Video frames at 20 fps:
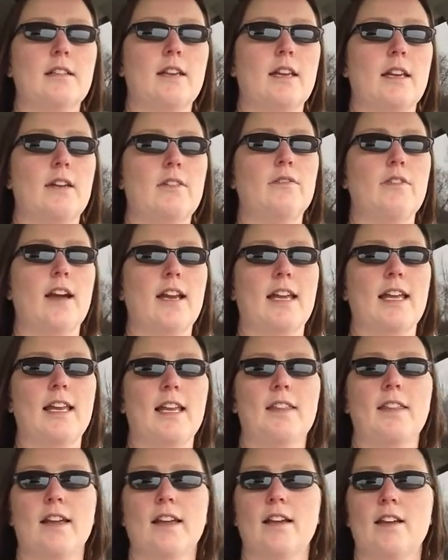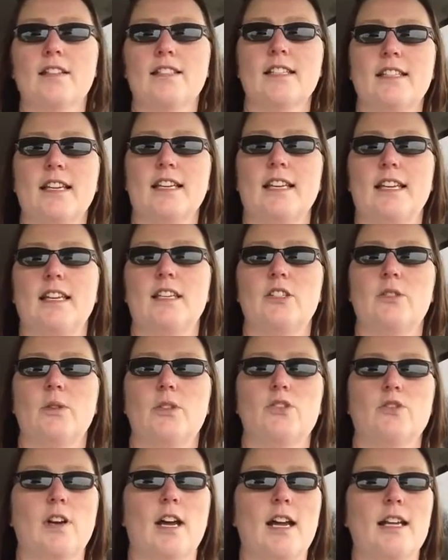They didn't find anything else that they needed to
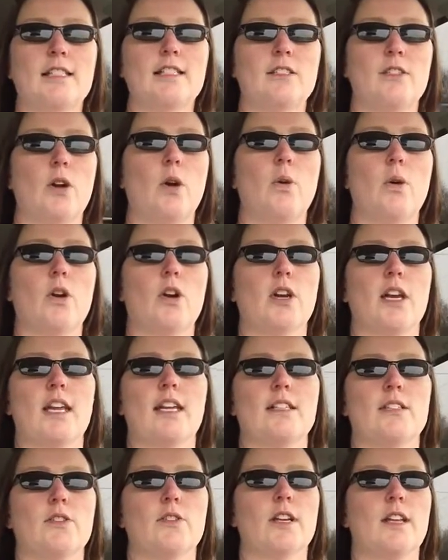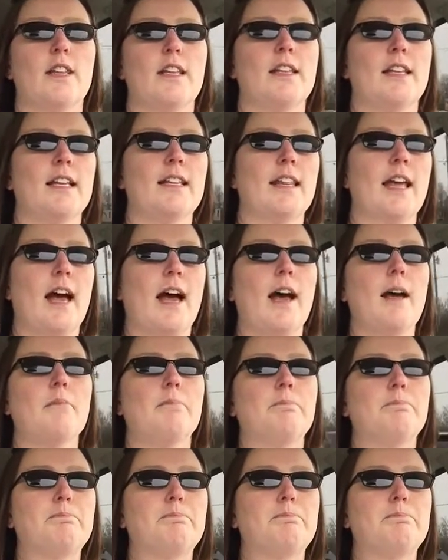address, no hernias or anything like that.